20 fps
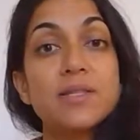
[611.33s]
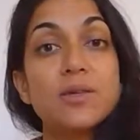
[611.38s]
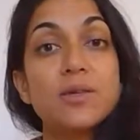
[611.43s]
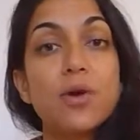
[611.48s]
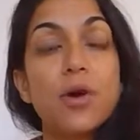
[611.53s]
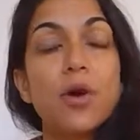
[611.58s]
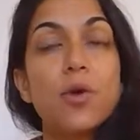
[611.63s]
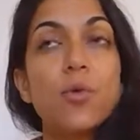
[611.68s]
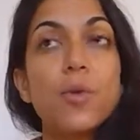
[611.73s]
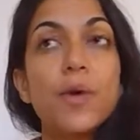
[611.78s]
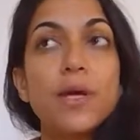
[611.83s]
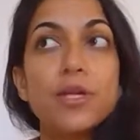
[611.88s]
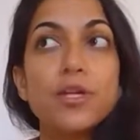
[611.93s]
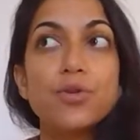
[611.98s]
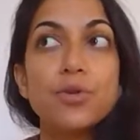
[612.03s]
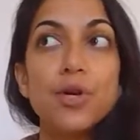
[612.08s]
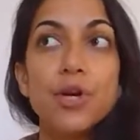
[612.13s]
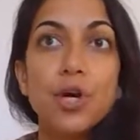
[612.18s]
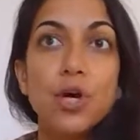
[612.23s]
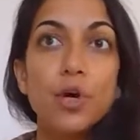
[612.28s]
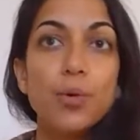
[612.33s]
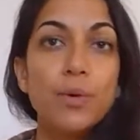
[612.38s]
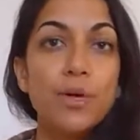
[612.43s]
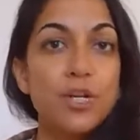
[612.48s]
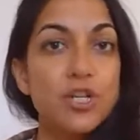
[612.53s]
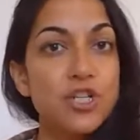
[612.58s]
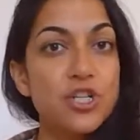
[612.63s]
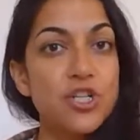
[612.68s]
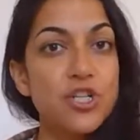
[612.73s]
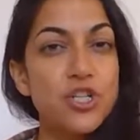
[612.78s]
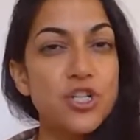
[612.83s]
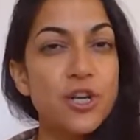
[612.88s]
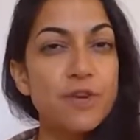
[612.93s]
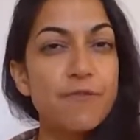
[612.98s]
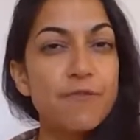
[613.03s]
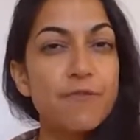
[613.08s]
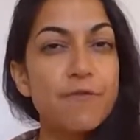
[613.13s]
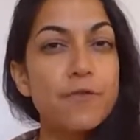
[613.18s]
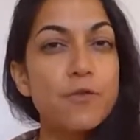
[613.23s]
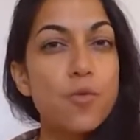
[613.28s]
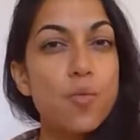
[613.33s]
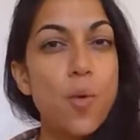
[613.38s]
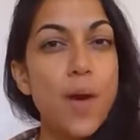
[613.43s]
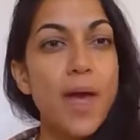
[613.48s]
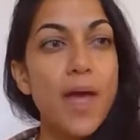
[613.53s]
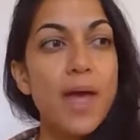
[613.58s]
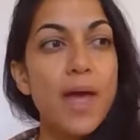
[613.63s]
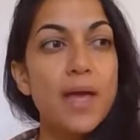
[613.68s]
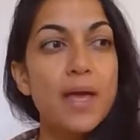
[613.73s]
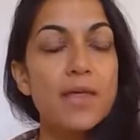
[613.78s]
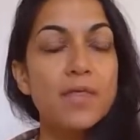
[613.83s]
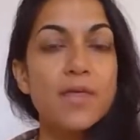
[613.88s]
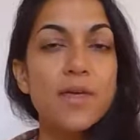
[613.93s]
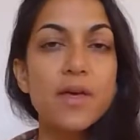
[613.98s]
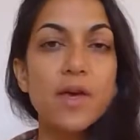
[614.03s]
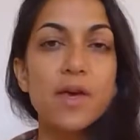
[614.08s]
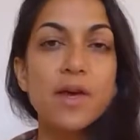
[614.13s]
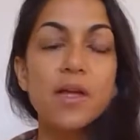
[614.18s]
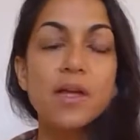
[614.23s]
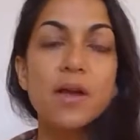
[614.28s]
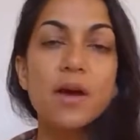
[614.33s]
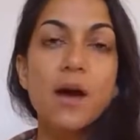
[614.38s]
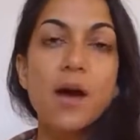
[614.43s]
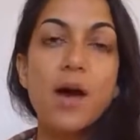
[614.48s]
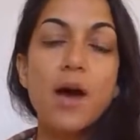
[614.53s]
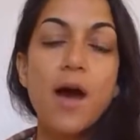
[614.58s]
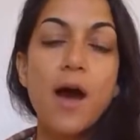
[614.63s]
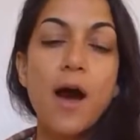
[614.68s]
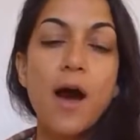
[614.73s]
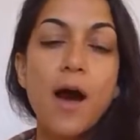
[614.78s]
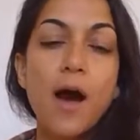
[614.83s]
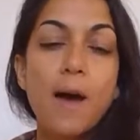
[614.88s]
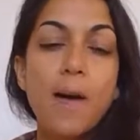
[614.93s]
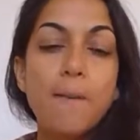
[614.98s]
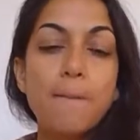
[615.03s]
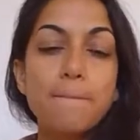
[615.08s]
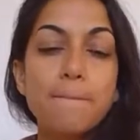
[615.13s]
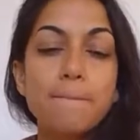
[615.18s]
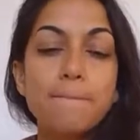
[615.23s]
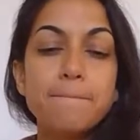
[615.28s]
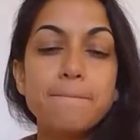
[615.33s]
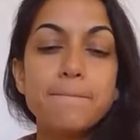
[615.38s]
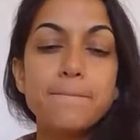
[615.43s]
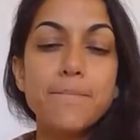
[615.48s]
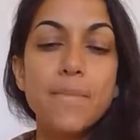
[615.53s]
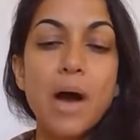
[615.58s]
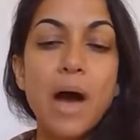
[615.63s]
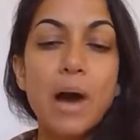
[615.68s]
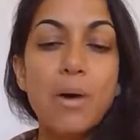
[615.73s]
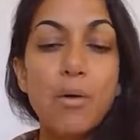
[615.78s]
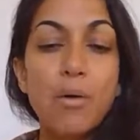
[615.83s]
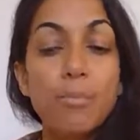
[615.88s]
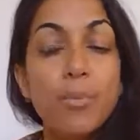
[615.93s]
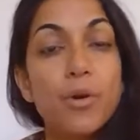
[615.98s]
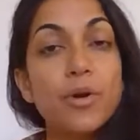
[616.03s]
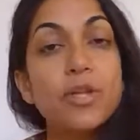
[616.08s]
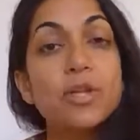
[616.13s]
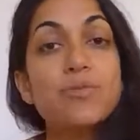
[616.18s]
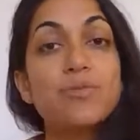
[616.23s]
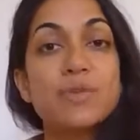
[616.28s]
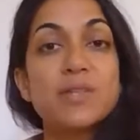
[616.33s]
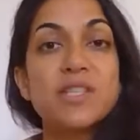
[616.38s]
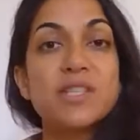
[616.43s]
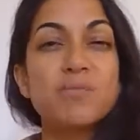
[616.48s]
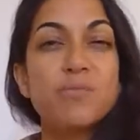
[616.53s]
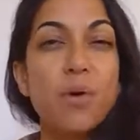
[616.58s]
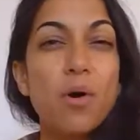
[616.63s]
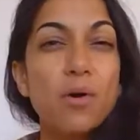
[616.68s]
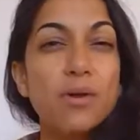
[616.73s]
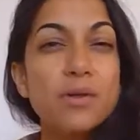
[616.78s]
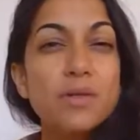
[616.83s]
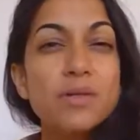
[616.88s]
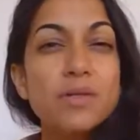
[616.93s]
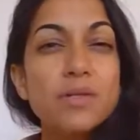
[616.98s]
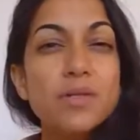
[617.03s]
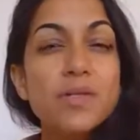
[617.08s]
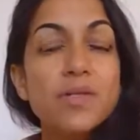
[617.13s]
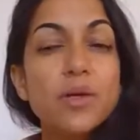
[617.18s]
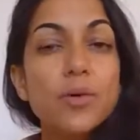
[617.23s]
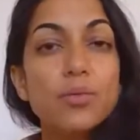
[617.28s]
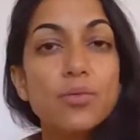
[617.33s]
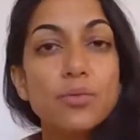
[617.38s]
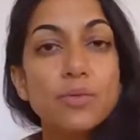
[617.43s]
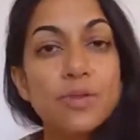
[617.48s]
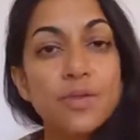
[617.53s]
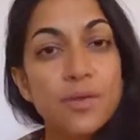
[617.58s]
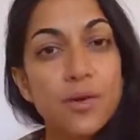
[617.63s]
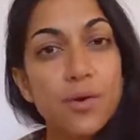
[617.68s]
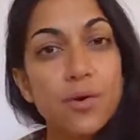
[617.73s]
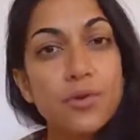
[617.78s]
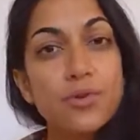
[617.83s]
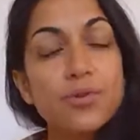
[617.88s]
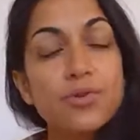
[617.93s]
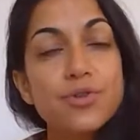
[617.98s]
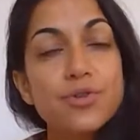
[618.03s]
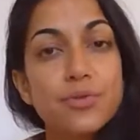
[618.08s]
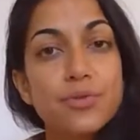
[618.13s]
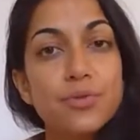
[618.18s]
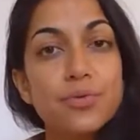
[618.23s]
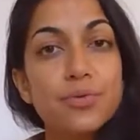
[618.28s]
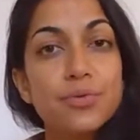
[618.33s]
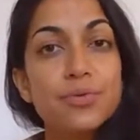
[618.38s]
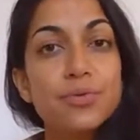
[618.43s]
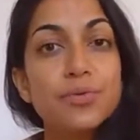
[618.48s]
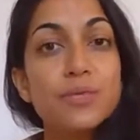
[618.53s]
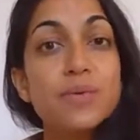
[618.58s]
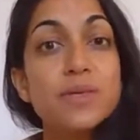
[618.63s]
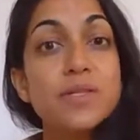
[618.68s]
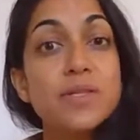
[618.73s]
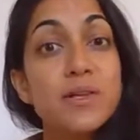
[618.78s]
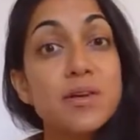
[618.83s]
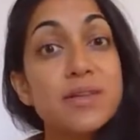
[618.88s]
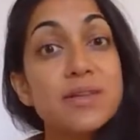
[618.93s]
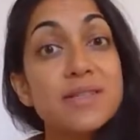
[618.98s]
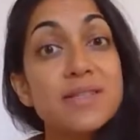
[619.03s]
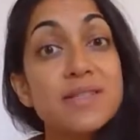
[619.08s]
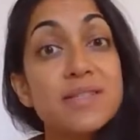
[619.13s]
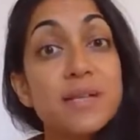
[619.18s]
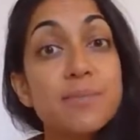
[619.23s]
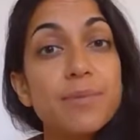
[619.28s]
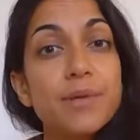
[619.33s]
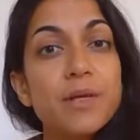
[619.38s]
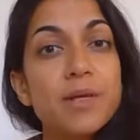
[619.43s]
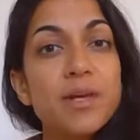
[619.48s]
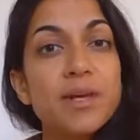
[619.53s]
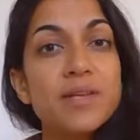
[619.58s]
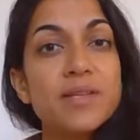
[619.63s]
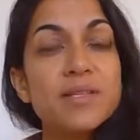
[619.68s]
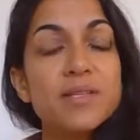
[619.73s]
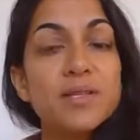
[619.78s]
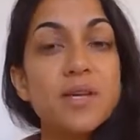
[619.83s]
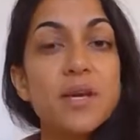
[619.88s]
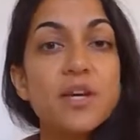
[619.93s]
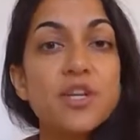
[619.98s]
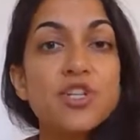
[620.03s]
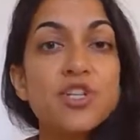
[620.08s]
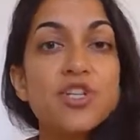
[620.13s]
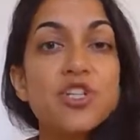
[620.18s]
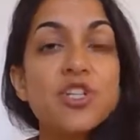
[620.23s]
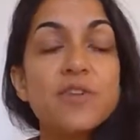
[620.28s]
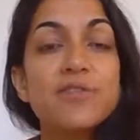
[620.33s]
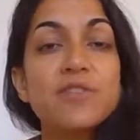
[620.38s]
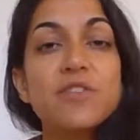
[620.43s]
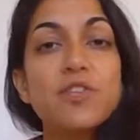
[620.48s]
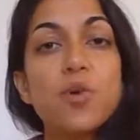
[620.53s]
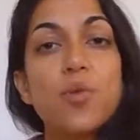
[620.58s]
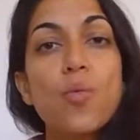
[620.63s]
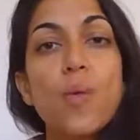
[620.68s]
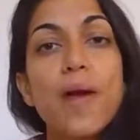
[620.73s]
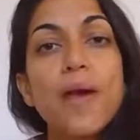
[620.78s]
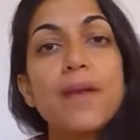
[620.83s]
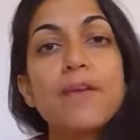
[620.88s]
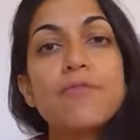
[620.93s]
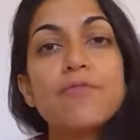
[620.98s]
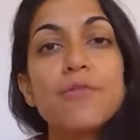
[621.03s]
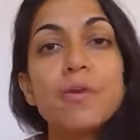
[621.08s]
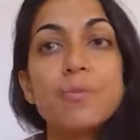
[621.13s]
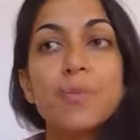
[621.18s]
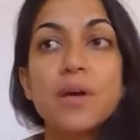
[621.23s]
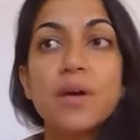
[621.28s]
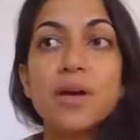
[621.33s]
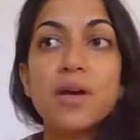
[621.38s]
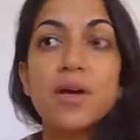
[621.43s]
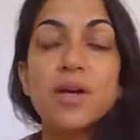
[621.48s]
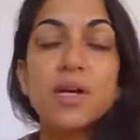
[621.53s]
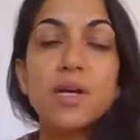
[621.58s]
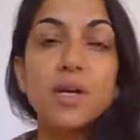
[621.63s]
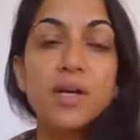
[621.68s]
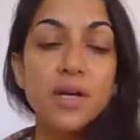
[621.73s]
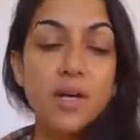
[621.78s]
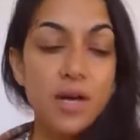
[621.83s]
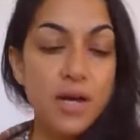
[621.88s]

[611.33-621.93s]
We can shift the way that our body responds also to certain stimulus, and shift it away from a